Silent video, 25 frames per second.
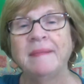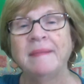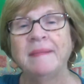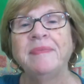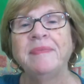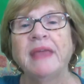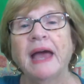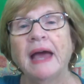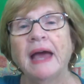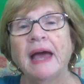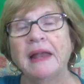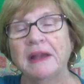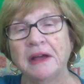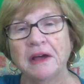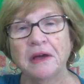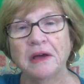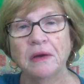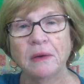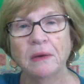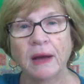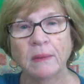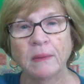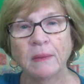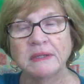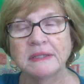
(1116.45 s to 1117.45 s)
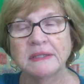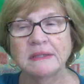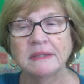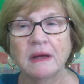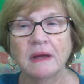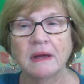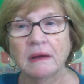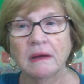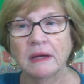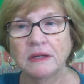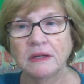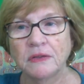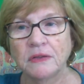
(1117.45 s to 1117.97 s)
I know. I was
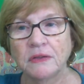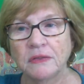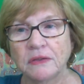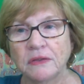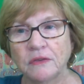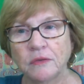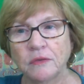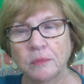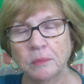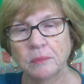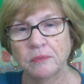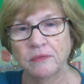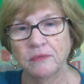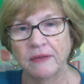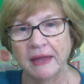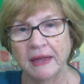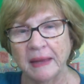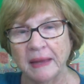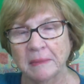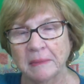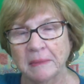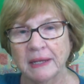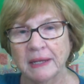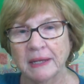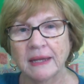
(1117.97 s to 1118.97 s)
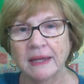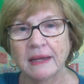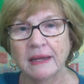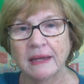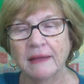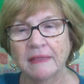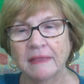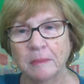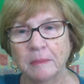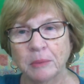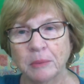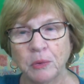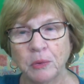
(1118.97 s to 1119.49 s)
talking to this family
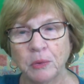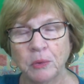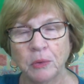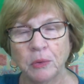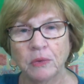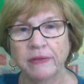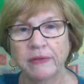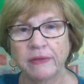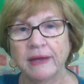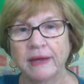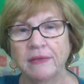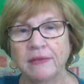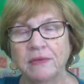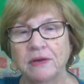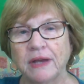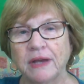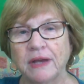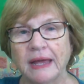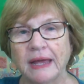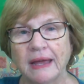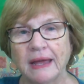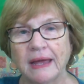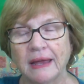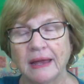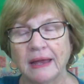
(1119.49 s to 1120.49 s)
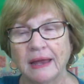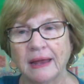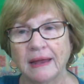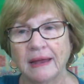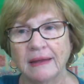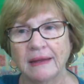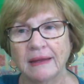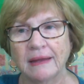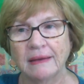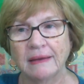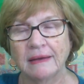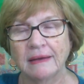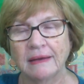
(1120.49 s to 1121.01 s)
at the pool the other day,
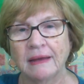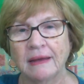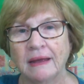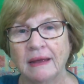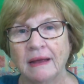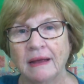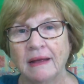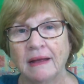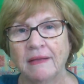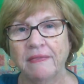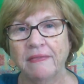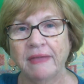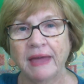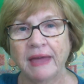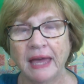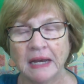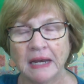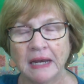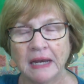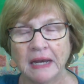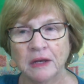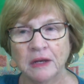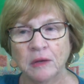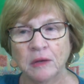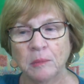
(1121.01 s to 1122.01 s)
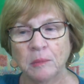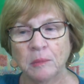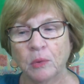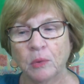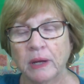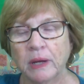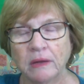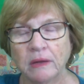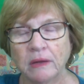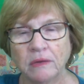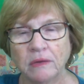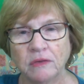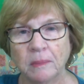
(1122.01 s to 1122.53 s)
and they had a little
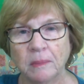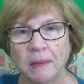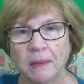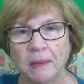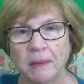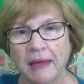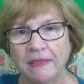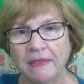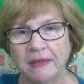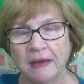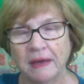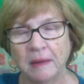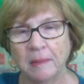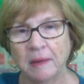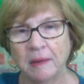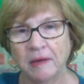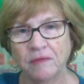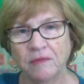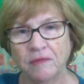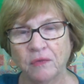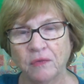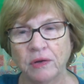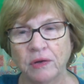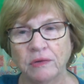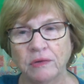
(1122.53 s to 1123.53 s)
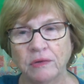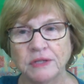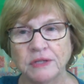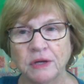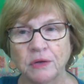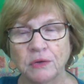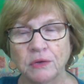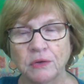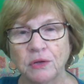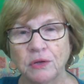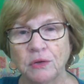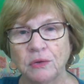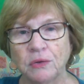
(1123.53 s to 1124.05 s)
boy who's, I think, about 4 years
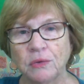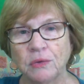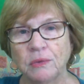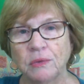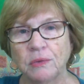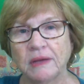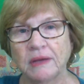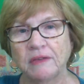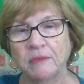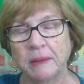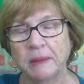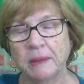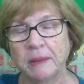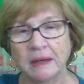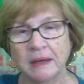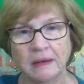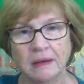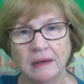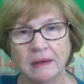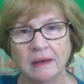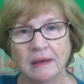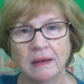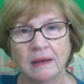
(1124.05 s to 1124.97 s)
old, who has been